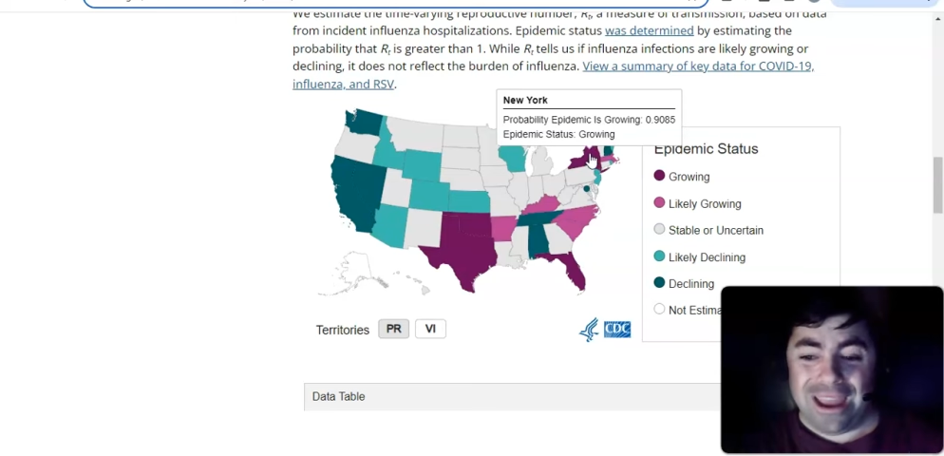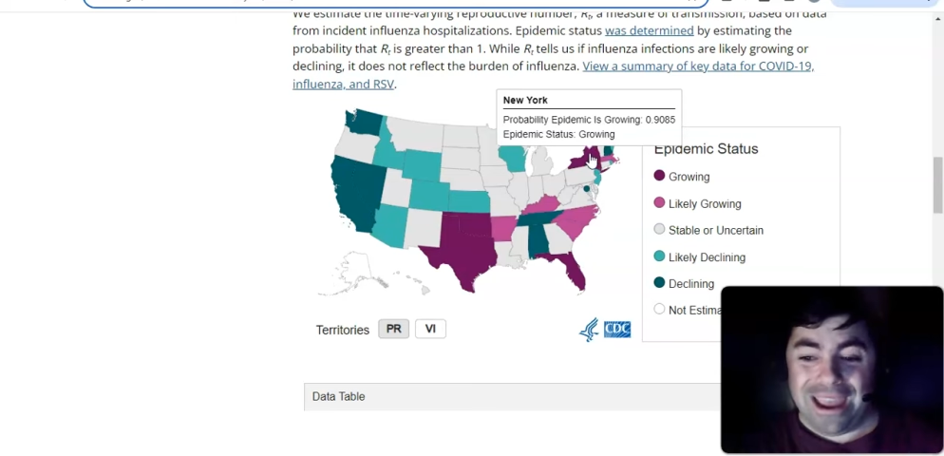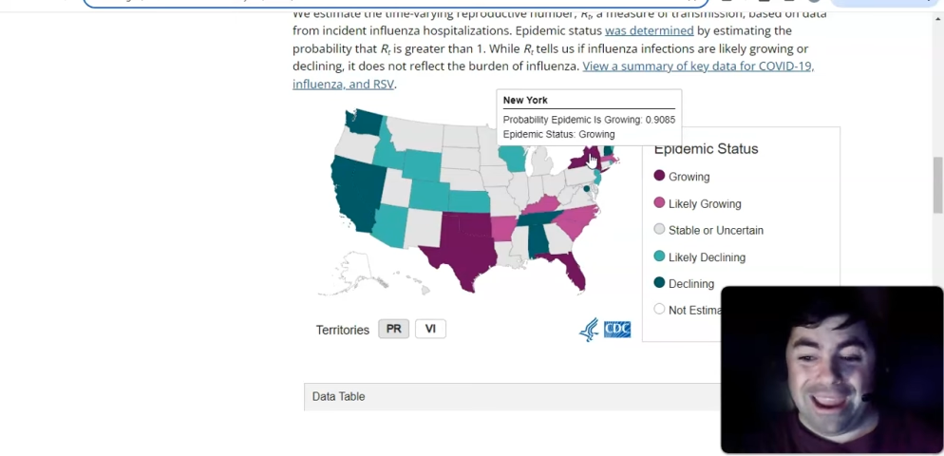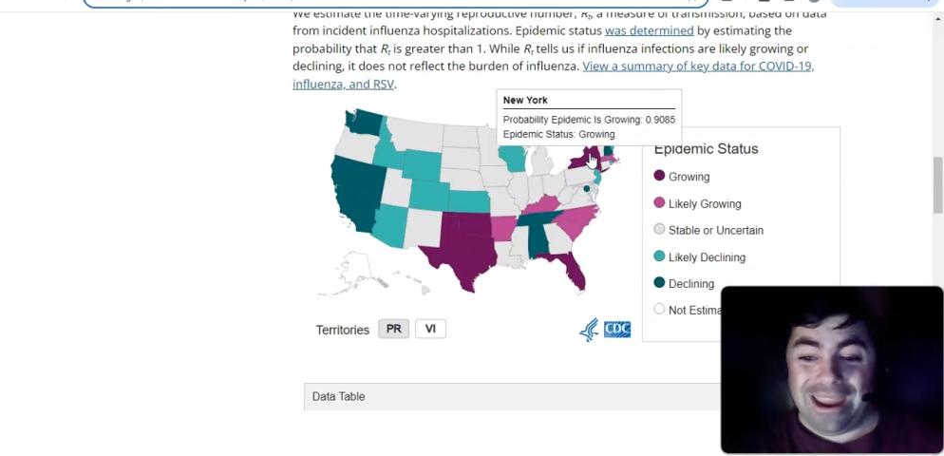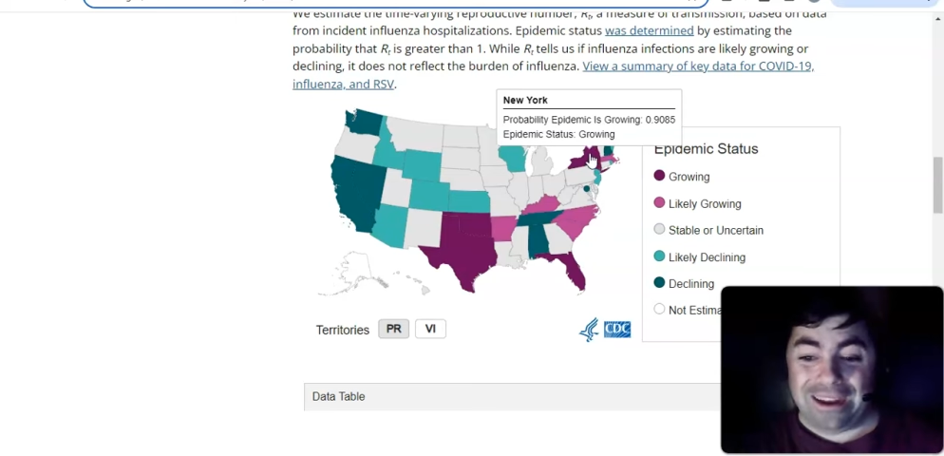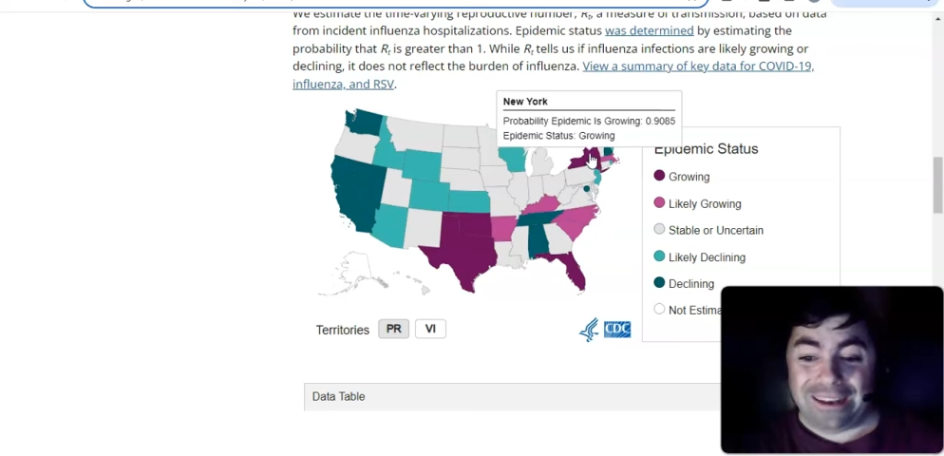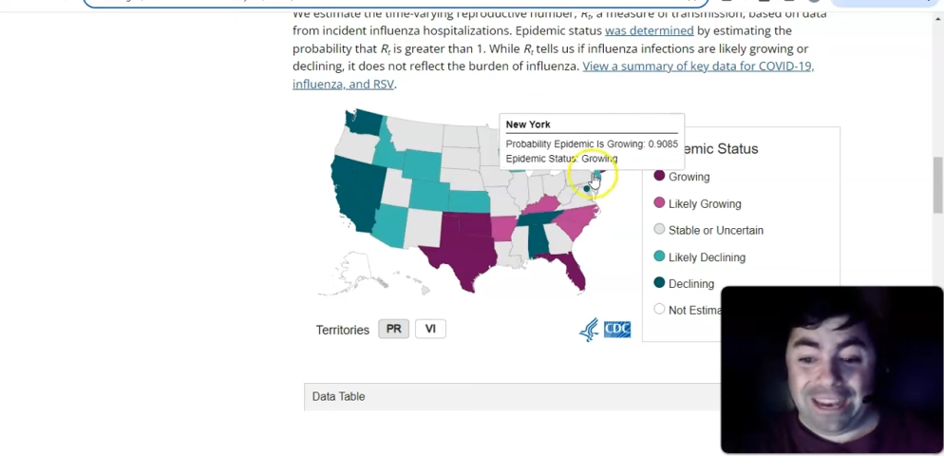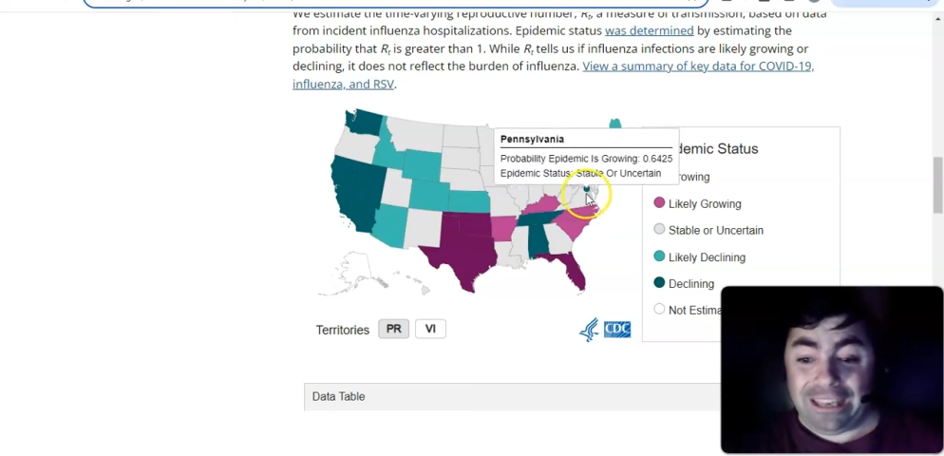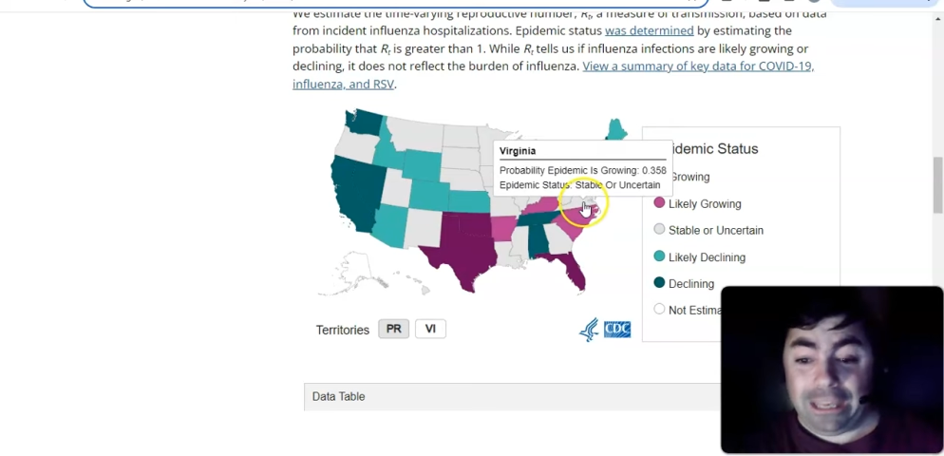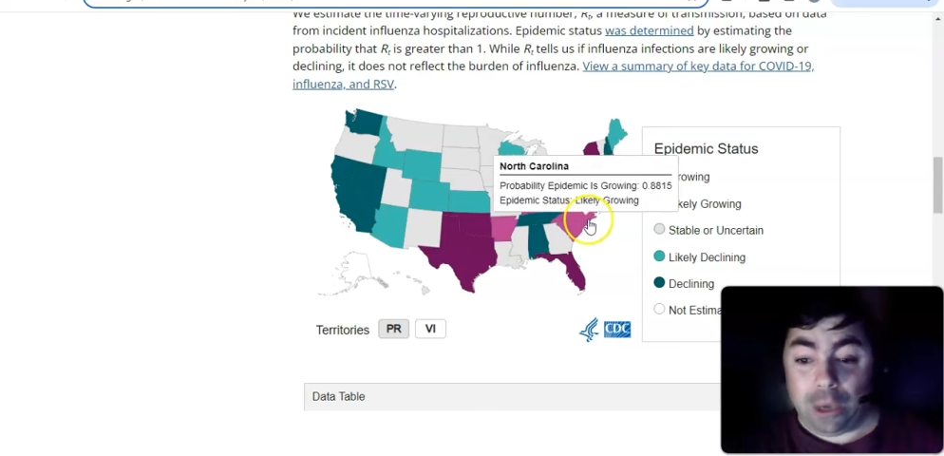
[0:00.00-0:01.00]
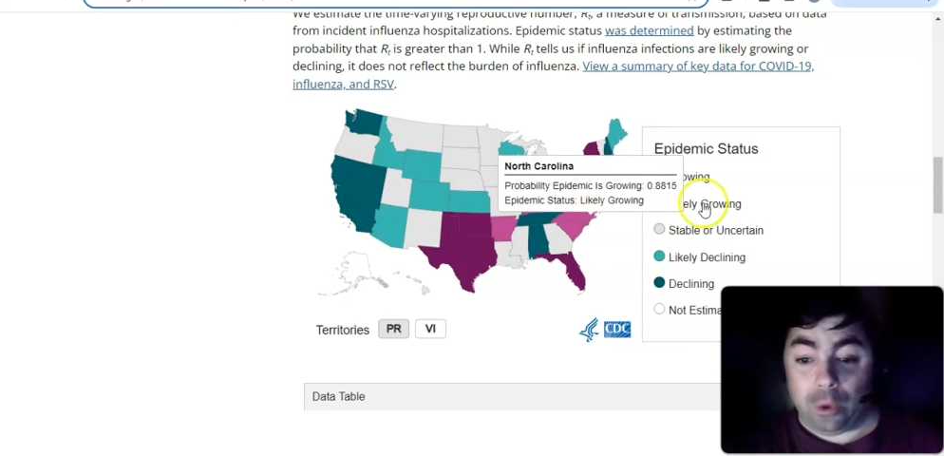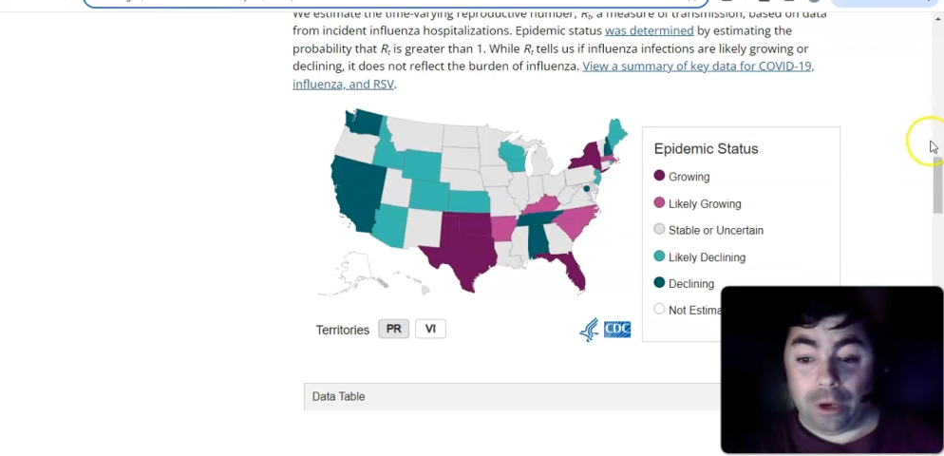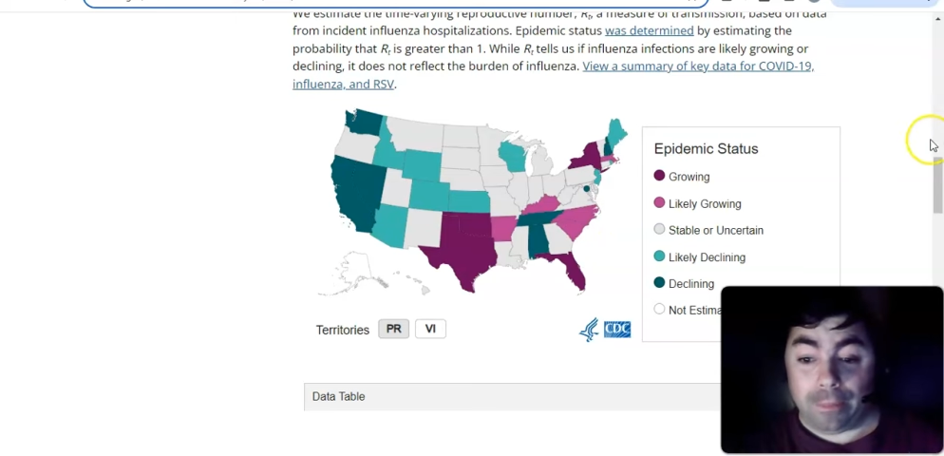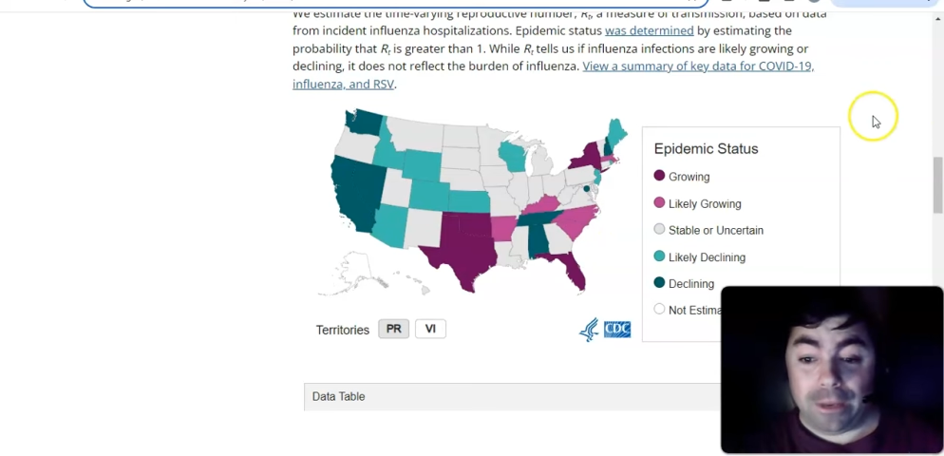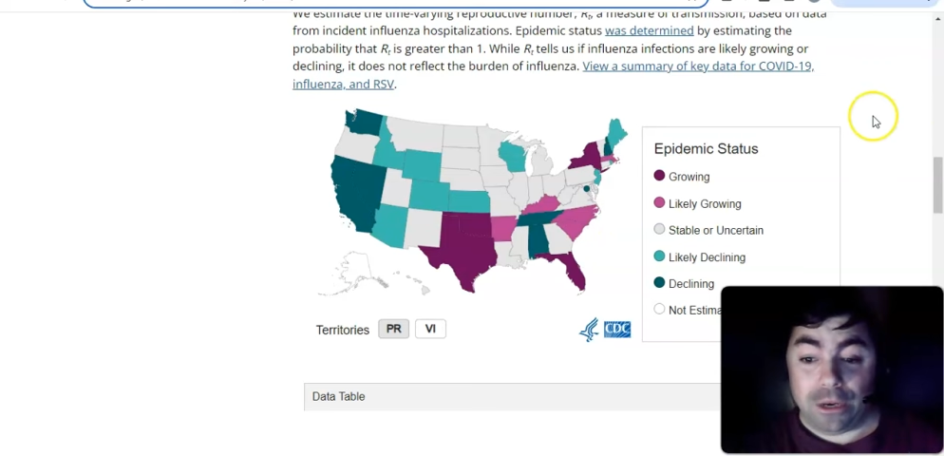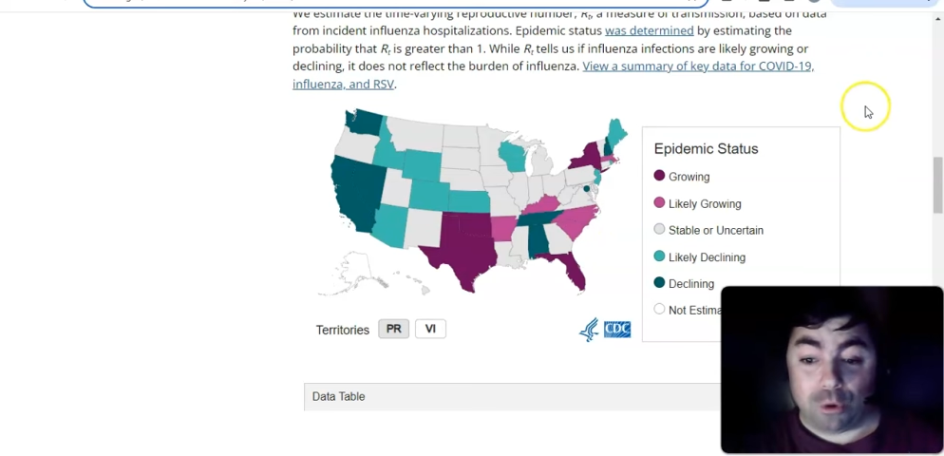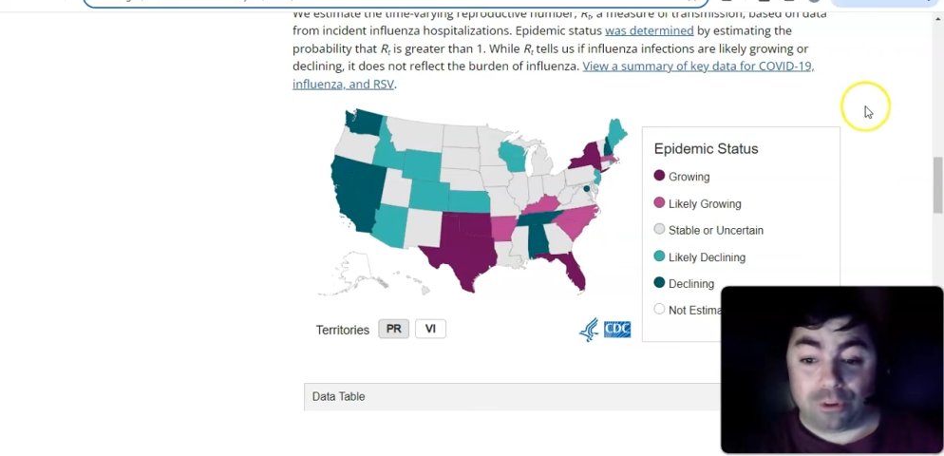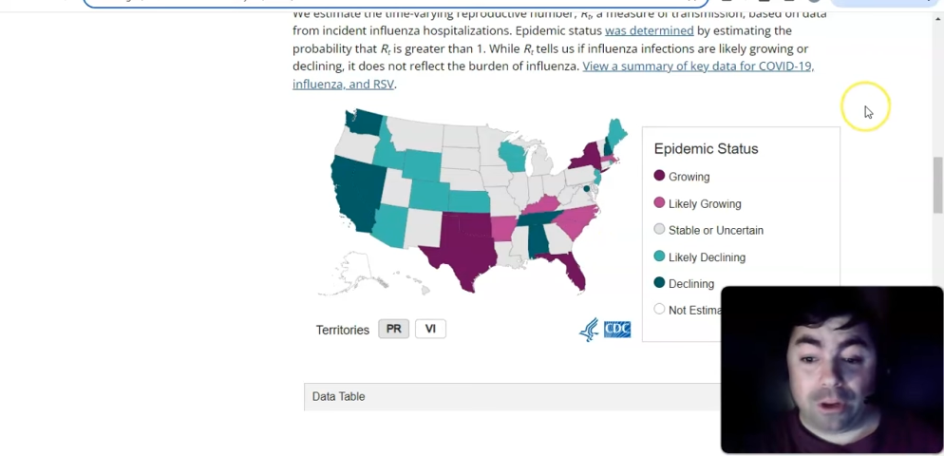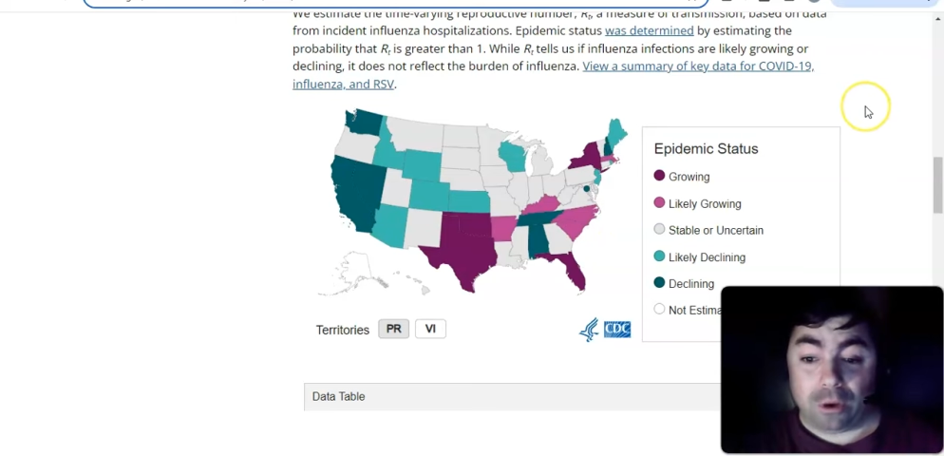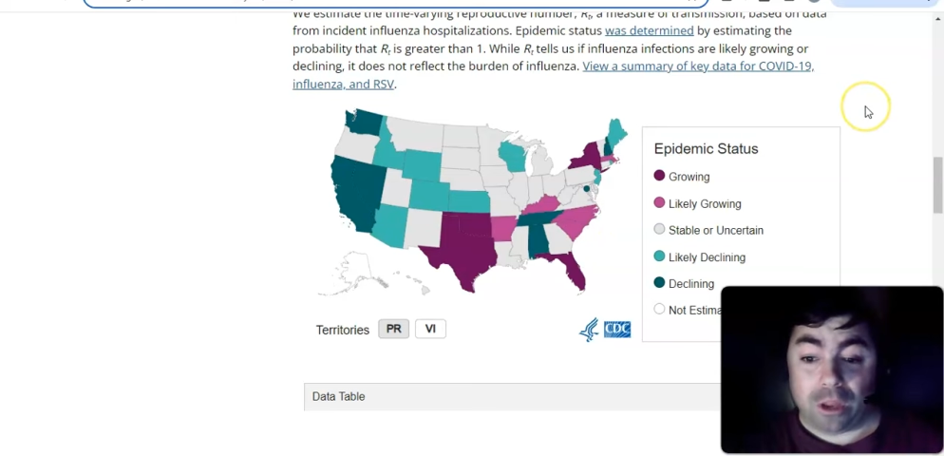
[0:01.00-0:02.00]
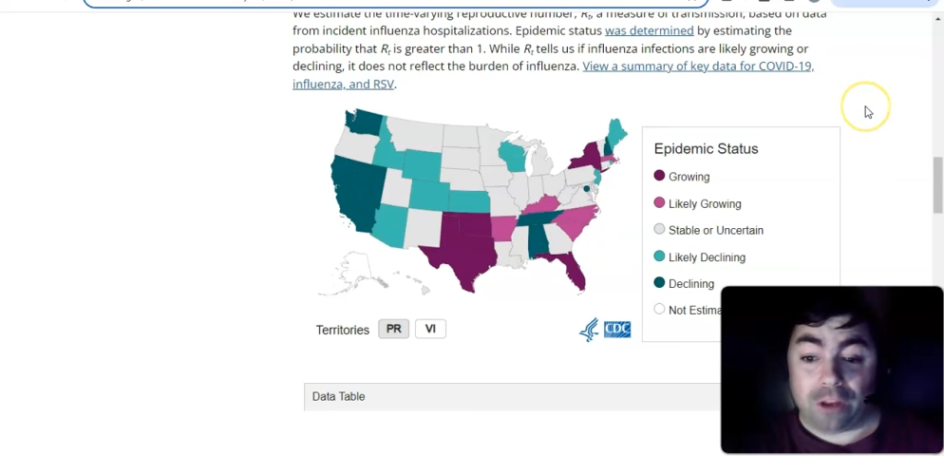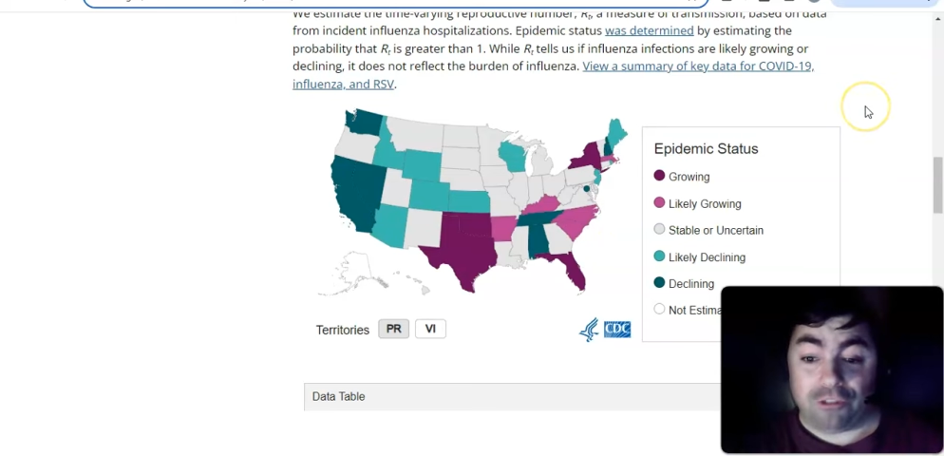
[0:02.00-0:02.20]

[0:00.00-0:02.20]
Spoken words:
and likely going up in North Carolina,